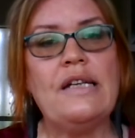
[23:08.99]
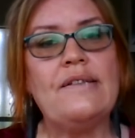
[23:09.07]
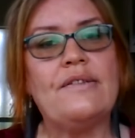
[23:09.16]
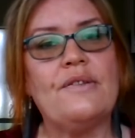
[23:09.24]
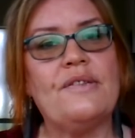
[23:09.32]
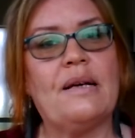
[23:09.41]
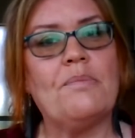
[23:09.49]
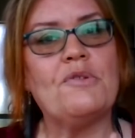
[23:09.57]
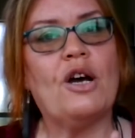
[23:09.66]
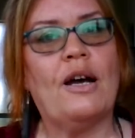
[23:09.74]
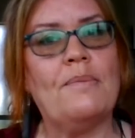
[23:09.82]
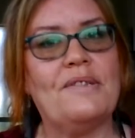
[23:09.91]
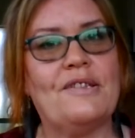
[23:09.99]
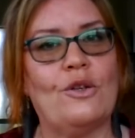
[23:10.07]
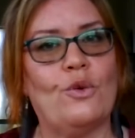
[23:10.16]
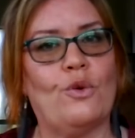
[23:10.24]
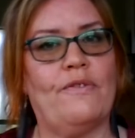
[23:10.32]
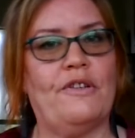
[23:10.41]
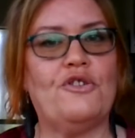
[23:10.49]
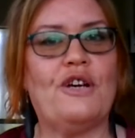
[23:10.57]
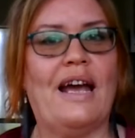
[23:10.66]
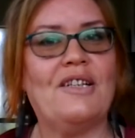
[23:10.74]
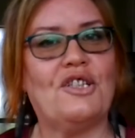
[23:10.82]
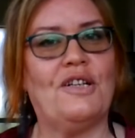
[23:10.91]
So sometimes the law of
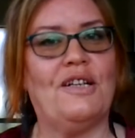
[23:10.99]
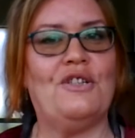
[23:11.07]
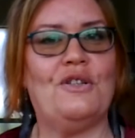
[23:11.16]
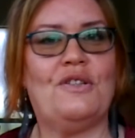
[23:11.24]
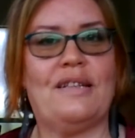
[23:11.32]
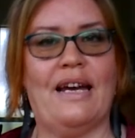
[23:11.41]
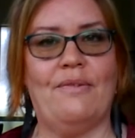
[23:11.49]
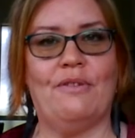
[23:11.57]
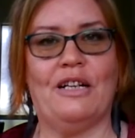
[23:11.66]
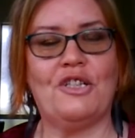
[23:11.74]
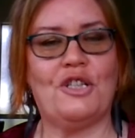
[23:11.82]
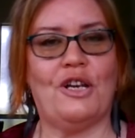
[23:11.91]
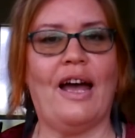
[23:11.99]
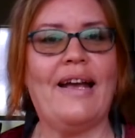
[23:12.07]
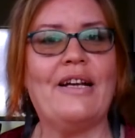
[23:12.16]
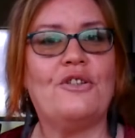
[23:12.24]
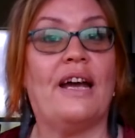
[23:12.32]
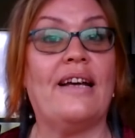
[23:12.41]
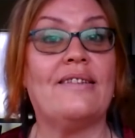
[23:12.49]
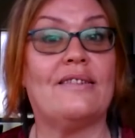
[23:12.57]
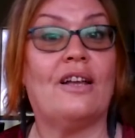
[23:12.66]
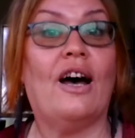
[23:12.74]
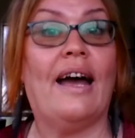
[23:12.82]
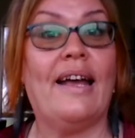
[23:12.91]
attraction, as you say, Rich, like
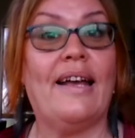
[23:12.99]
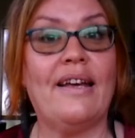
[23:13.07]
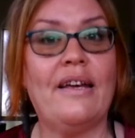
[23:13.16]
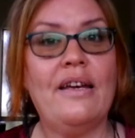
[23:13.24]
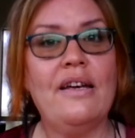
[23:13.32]
attracts like.